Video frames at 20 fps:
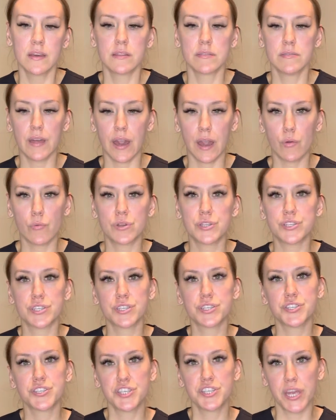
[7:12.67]
that would
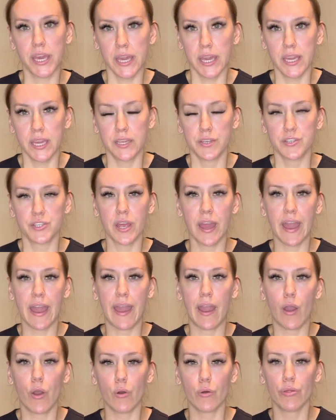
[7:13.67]
just change
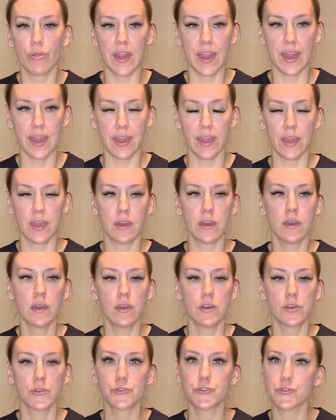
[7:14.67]
how they
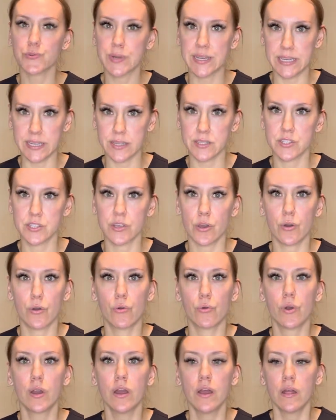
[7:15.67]
treat it.
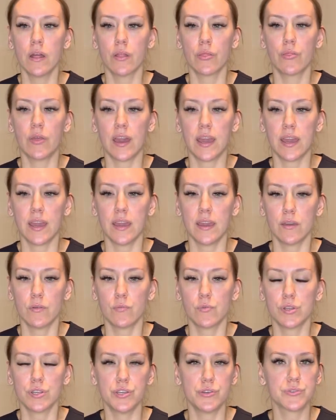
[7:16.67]
So they
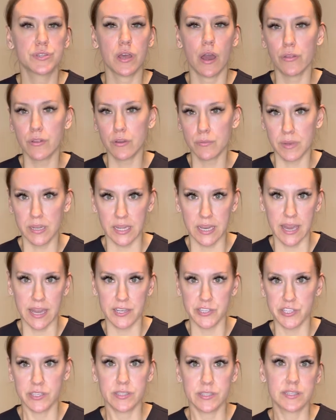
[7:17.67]
would use other
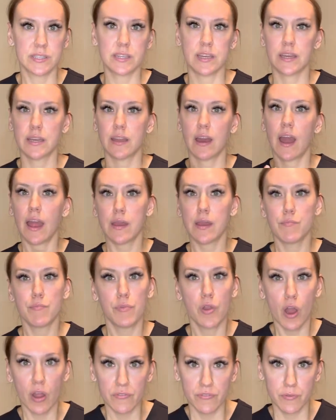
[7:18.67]
medications that I am
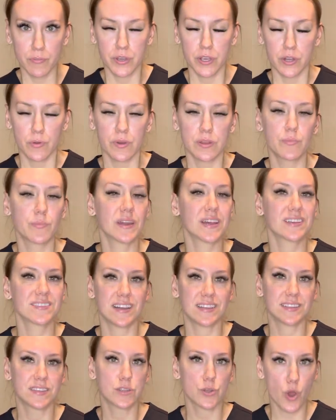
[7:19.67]
not familiar with because
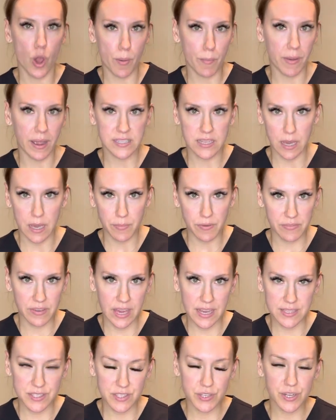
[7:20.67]
that's not my type of
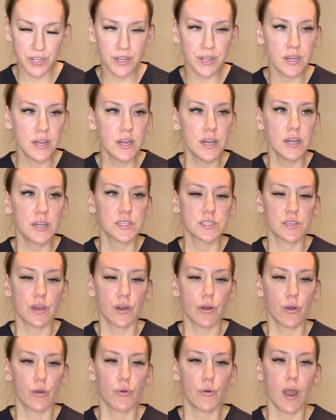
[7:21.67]
cancer.
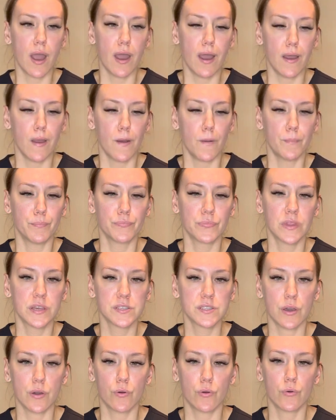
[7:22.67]
So, um,
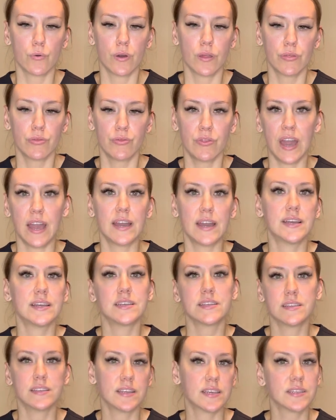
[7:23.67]
so that
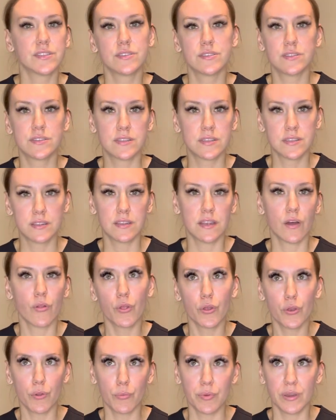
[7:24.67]
is a
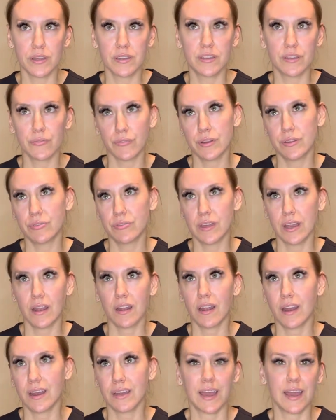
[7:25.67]
little bit different
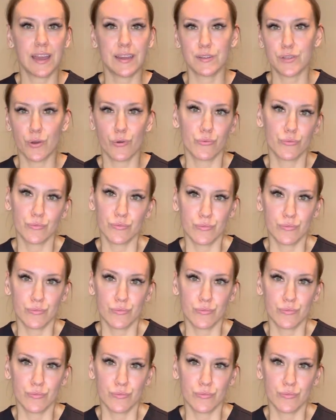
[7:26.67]
there. I, I don't